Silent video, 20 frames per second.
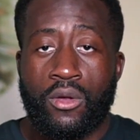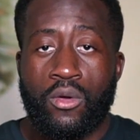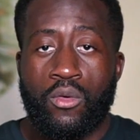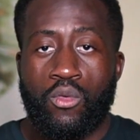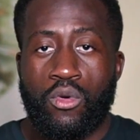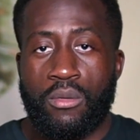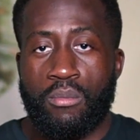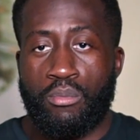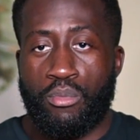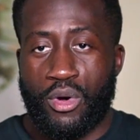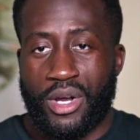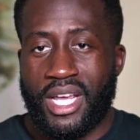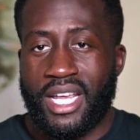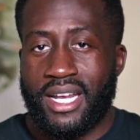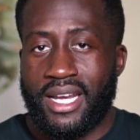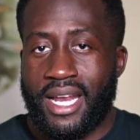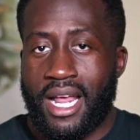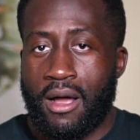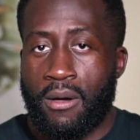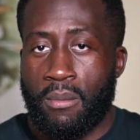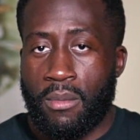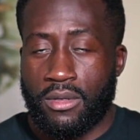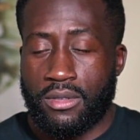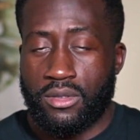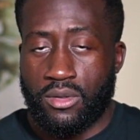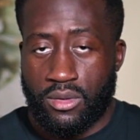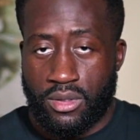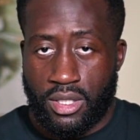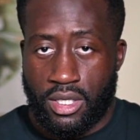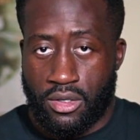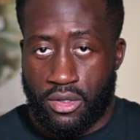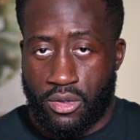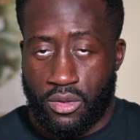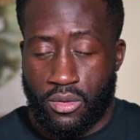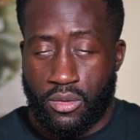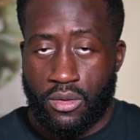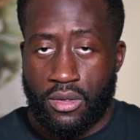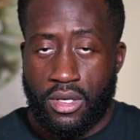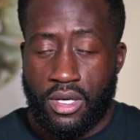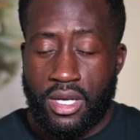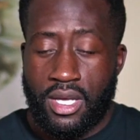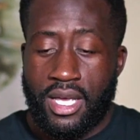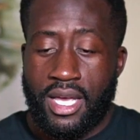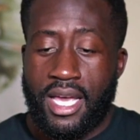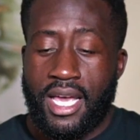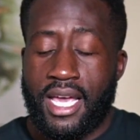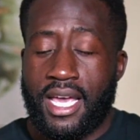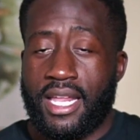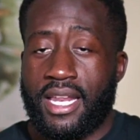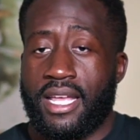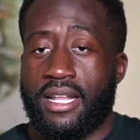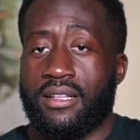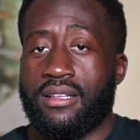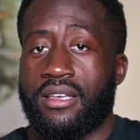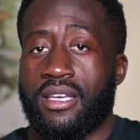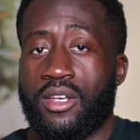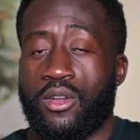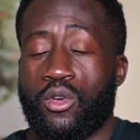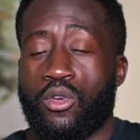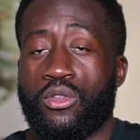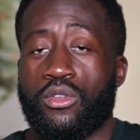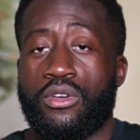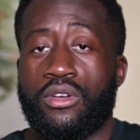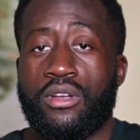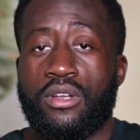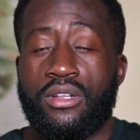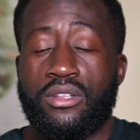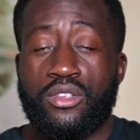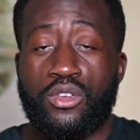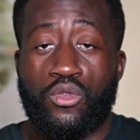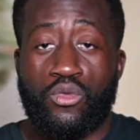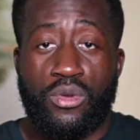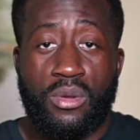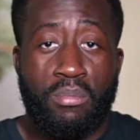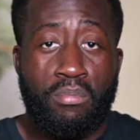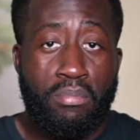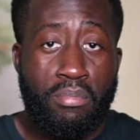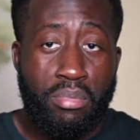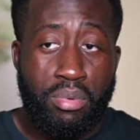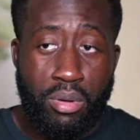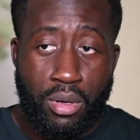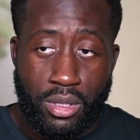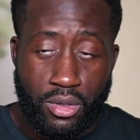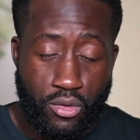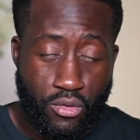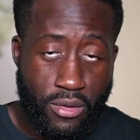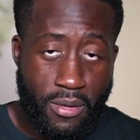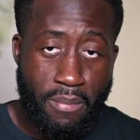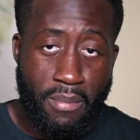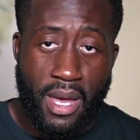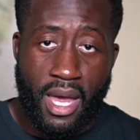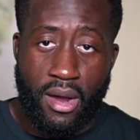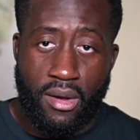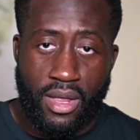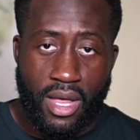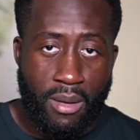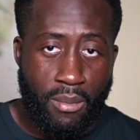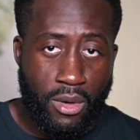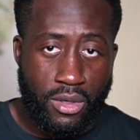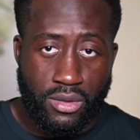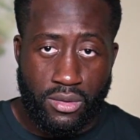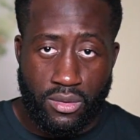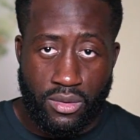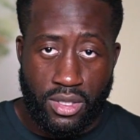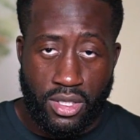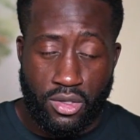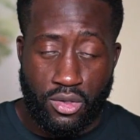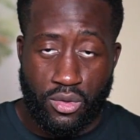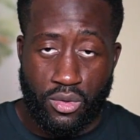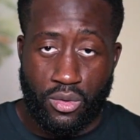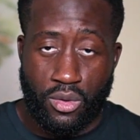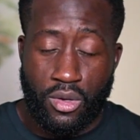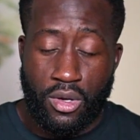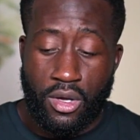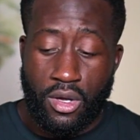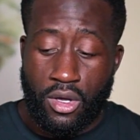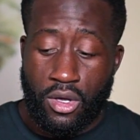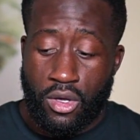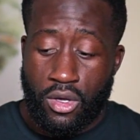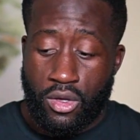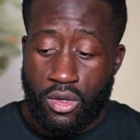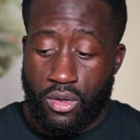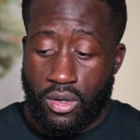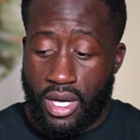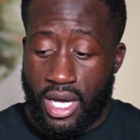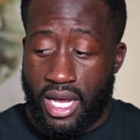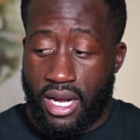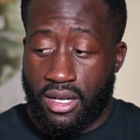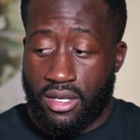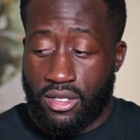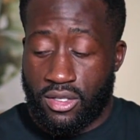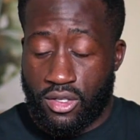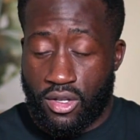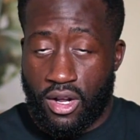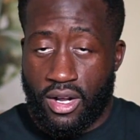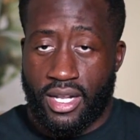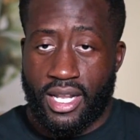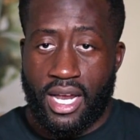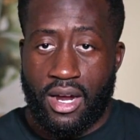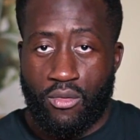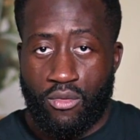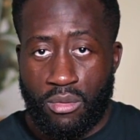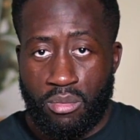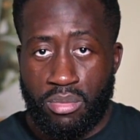we're breaking down muscle tissue. And then in order to repair that muscle tissue, you gotta start that